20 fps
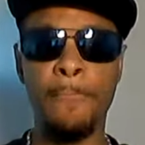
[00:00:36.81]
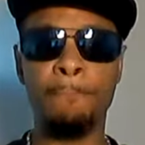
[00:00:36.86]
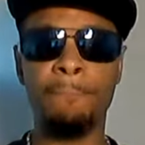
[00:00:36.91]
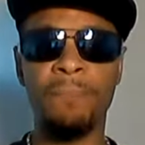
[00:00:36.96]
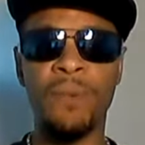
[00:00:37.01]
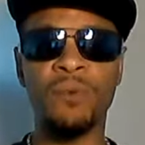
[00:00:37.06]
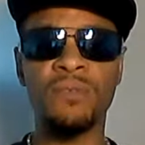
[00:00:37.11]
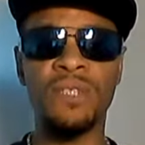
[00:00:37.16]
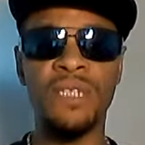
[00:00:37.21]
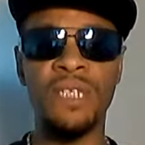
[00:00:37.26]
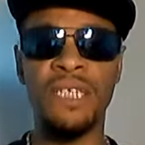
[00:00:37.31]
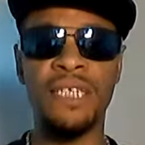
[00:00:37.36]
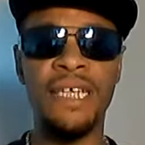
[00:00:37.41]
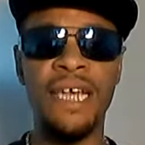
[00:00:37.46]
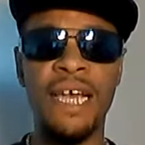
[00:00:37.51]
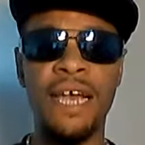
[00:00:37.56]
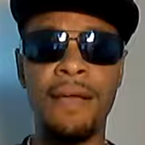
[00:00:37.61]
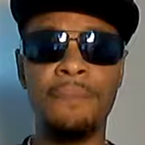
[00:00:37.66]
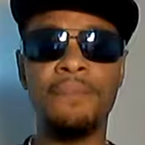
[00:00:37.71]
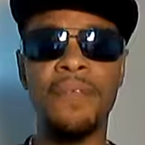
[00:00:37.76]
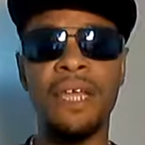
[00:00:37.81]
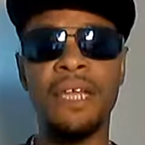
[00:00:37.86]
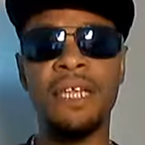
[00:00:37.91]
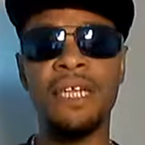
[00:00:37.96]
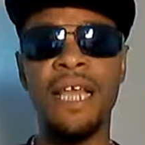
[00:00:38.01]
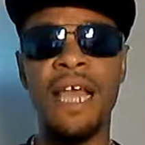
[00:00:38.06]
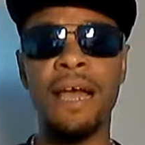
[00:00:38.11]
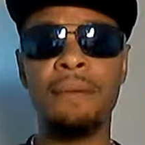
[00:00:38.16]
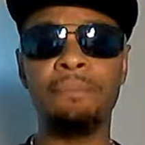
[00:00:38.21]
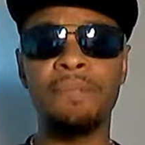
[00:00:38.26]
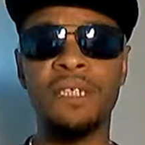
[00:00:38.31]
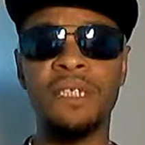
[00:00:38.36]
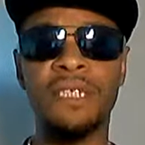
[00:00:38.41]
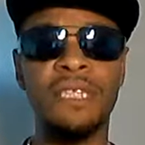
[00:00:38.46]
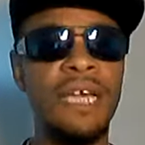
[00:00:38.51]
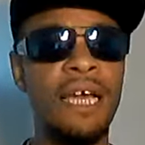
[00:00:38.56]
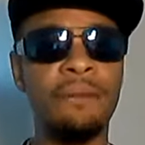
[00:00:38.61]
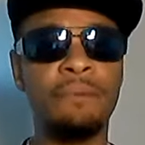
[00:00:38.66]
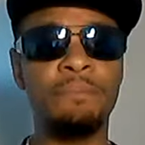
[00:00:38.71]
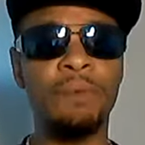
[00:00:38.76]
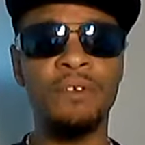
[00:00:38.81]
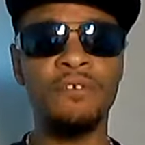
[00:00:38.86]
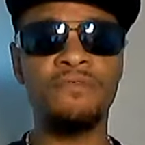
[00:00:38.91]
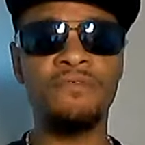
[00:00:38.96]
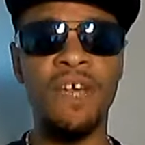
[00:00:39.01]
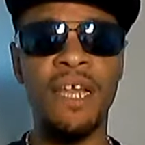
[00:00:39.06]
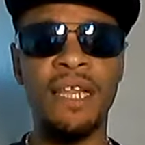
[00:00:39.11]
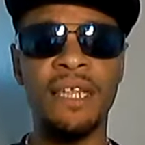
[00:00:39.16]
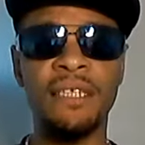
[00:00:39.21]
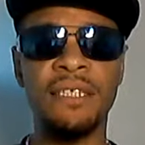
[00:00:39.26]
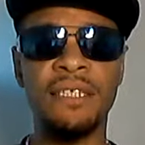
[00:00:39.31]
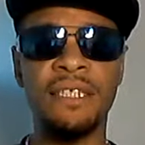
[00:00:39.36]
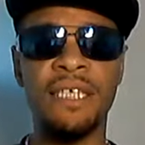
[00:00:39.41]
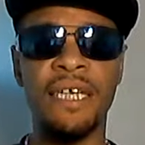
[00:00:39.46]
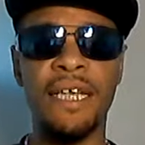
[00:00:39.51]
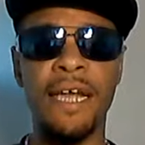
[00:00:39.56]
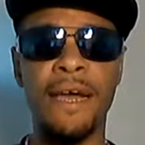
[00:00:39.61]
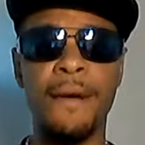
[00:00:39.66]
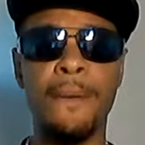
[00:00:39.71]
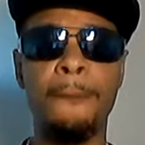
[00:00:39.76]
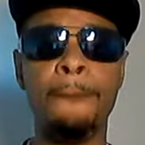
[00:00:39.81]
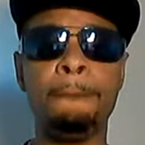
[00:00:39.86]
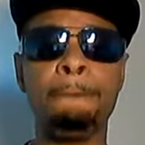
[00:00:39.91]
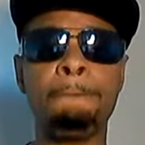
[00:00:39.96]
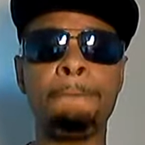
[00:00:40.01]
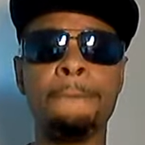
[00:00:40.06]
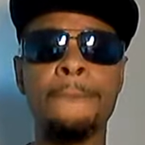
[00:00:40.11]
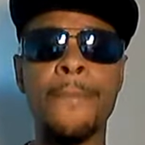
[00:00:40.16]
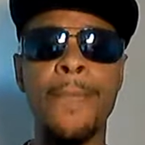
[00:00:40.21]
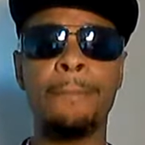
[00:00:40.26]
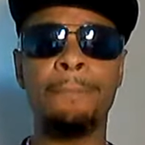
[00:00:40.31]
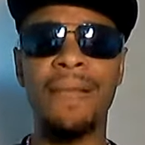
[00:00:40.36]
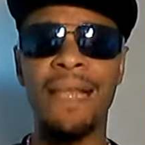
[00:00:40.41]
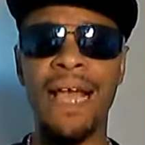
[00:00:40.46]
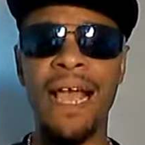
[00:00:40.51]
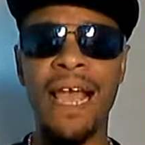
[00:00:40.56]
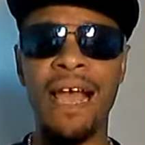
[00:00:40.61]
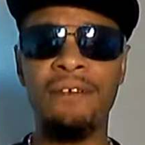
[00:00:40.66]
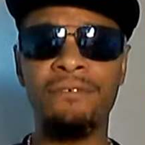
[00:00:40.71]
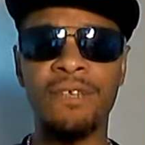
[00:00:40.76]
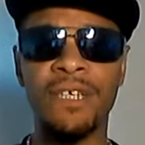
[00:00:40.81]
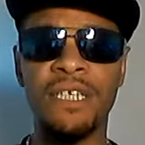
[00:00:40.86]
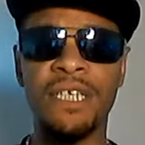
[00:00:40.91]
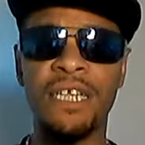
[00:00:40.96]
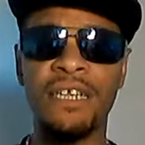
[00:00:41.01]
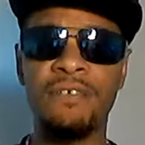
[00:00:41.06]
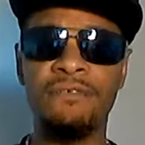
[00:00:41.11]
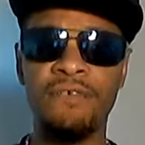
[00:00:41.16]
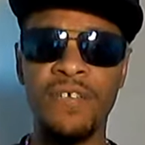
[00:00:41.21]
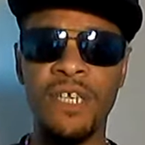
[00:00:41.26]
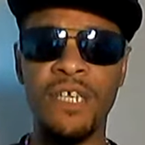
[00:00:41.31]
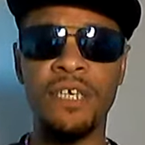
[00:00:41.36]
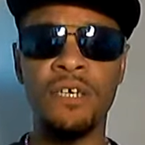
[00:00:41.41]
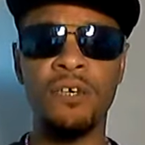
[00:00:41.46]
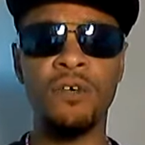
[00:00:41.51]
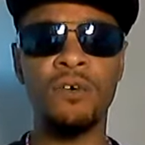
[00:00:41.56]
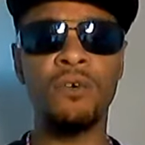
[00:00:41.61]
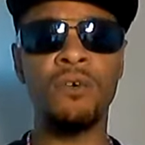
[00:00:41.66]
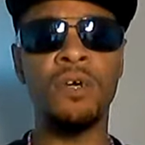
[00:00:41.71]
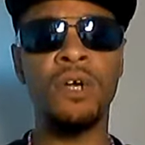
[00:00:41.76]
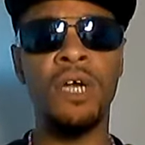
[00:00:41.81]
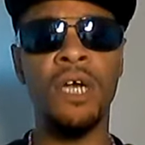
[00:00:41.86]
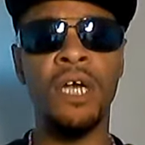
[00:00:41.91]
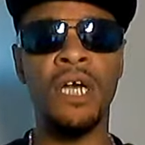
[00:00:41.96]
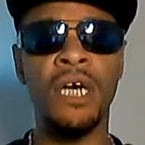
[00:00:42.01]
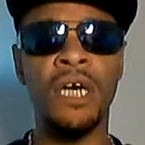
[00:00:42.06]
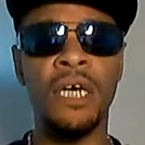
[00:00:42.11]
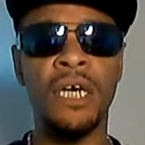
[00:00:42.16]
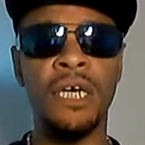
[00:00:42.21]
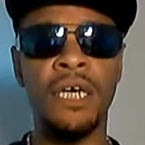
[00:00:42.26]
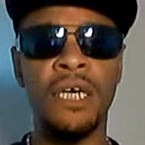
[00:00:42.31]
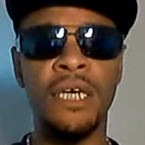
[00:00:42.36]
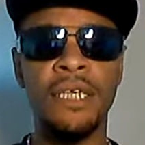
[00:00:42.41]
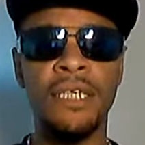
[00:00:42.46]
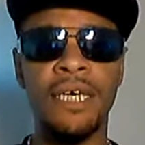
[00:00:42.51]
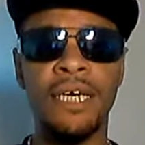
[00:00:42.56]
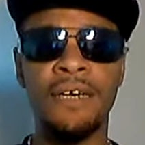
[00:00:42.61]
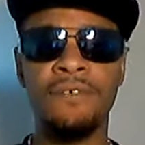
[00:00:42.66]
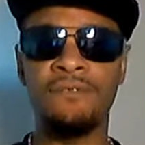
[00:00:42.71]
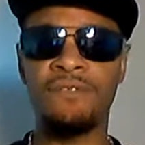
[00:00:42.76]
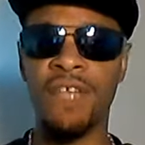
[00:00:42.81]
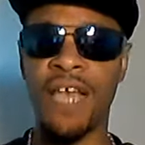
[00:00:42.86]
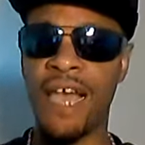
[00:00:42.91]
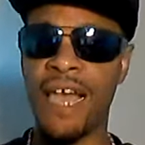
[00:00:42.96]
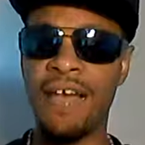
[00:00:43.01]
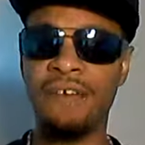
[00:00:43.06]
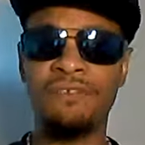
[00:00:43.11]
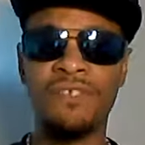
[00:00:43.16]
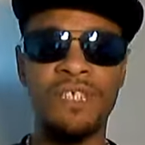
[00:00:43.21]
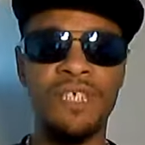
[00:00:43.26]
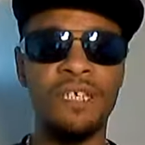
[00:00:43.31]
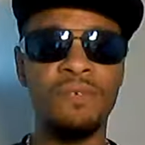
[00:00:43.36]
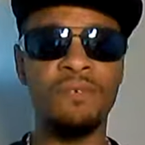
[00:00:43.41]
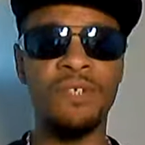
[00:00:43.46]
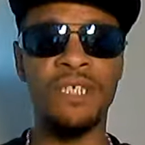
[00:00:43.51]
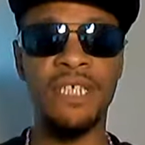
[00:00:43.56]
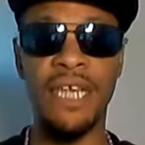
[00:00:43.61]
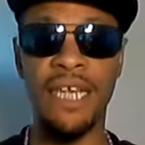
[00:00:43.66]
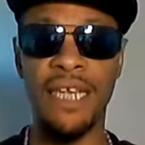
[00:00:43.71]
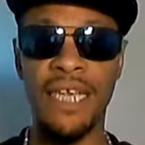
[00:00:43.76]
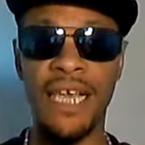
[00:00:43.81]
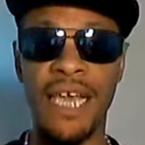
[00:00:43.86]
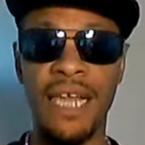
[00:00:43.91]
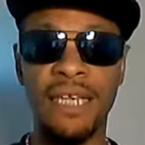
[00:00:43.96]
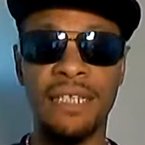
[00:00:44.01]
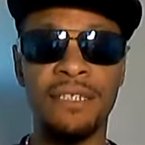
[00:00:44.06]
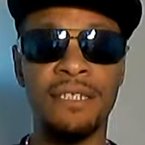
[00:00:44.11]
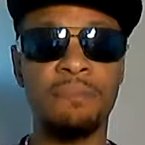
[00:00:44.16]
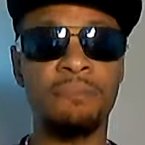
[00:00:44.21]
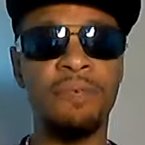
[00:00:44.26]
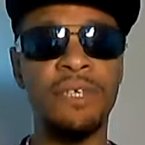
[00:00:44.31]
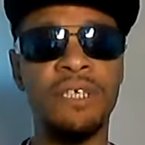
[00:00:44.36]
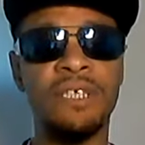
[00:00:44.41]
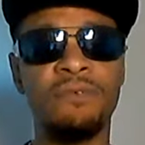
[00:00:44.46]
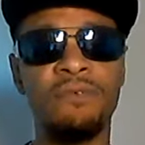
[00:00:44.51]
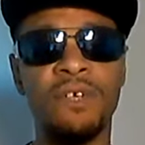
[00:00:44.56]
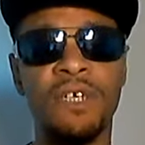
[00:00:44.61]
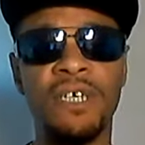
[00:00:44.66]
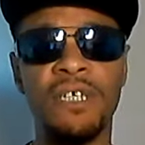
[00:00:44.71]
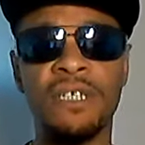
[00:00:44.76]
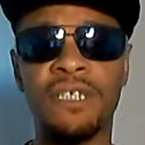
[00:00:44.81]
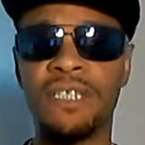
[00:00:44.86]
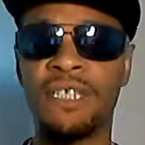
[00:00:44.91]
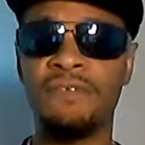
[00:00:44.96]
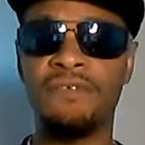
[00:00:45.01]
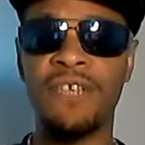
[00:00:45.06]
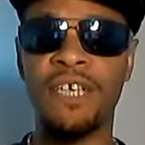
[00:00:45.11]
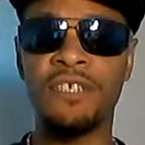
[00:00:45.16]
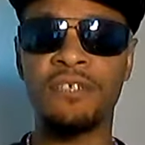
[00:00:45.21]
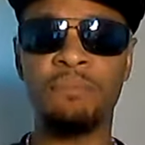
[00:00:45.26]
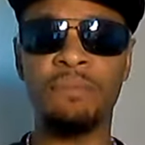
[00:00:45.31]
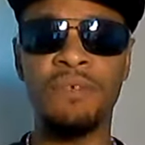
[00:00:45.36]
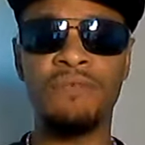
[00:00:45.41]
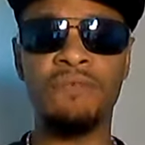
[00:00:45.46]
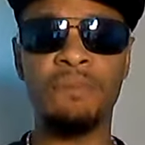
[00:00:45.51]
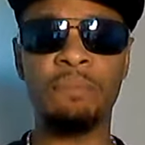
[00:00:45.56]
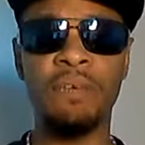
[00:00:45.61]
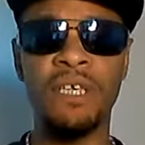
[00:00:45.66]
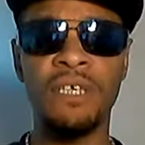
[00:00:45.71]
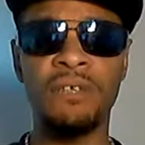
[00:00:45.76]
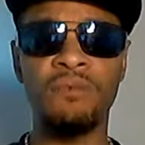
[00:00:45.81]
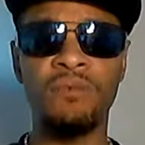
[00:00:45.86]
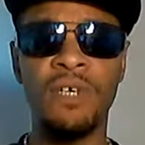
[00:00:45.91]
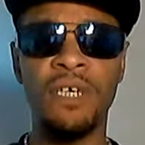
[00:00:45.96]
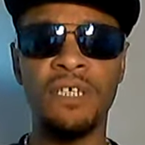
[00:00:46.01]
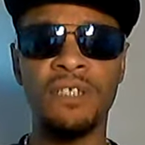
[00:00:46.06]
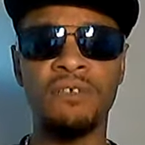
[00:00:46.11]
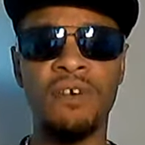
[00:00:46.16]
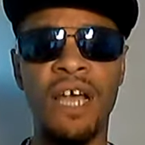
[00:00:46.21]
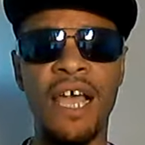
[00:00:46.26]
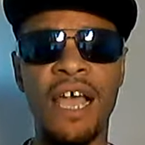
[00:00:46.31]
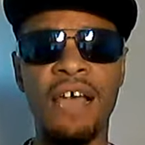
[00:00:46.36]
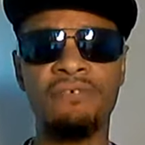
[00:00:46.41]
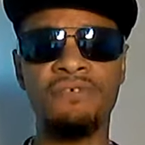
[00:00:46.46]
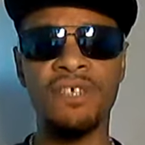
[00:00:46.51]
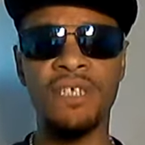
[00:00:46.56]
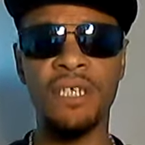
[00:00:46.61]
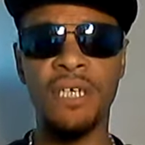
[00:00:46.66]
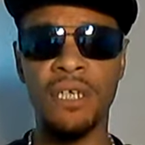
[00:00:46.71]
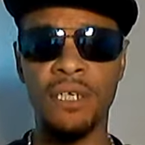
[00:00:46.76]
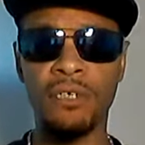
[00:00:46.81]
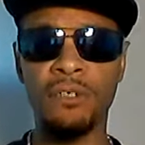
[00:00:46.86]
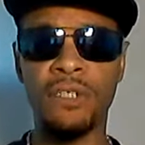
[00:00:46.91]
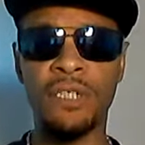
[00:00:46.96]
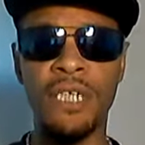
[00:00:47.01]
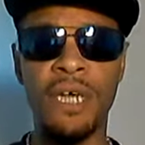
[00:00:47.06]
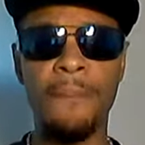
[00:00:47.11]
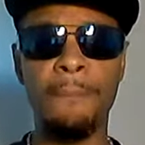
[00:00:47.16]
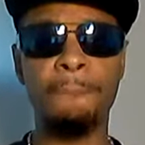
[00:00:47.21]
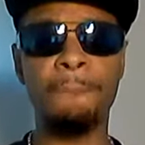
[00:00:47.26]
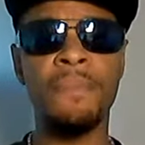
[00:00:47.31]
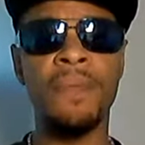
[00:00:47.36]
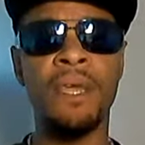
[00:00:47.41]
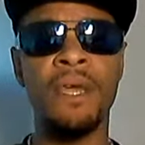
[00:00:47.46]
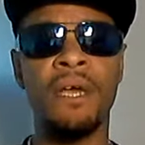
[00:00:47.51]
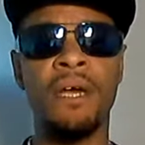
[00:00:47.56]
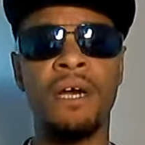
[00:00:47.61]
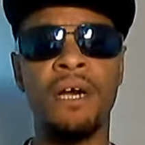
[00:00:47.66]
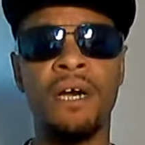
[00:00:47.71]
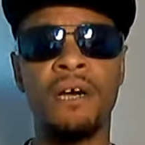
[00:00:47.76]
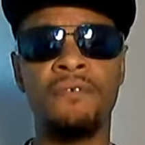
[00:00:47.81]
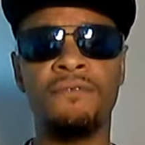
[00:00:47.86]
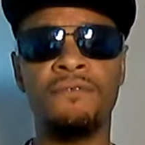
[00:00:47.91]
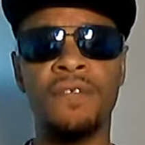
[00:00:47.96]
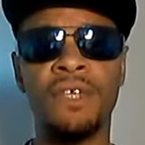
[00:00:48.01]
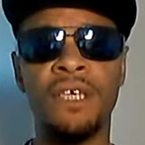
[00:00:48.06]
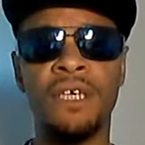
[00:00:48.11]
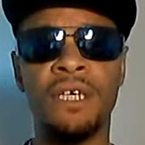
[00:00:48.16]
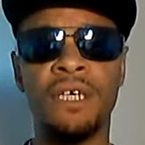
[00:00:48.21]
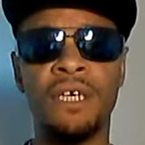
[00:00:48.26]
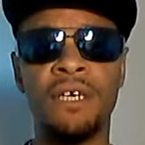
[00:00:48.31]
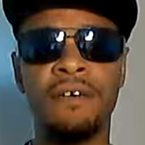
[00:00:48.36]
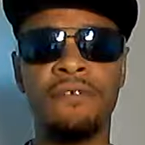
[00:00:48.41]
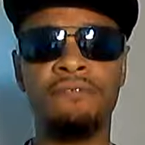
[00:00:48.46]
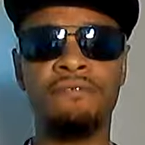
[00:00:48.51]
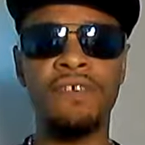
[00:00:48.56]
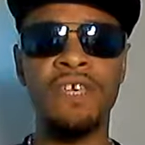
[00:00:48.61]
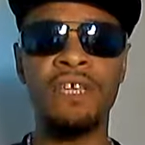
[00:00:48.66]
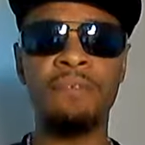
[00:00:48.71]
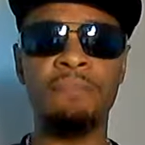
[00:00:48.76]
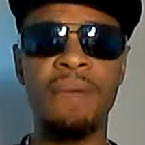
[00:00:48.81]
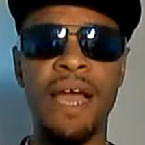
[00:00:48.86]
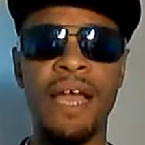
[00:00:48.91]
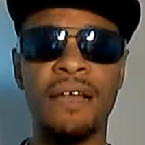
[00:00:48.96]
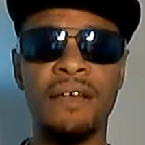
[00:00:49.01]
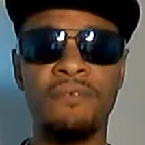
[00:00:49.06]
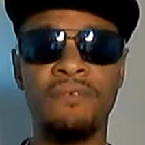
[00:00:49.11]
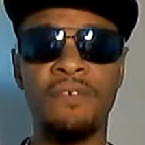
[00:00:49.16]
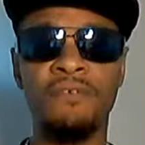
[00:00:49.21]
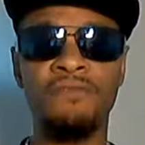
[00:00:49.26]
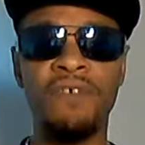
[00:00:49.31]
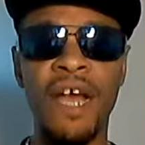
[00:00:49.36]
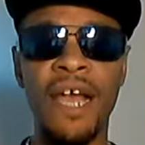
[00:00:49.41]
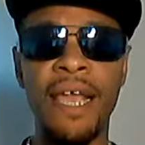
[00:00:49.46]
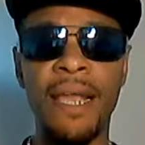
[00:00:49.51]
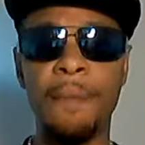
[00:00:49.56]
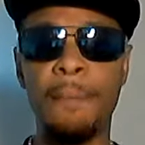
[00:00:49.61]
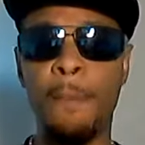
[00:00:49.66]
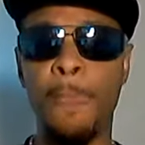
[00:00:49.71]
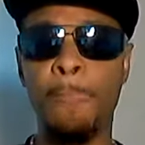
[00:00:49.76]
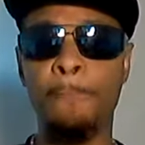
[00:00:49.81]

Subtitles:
Most of the time, that didn't happen this time. Post-fight, I didn't check out, but I have looked at a video, and I have seen what Teddy Atlas' opinion was, Stephen A. Smith's opinion was, so I have seen a little something of the feedback of the fight.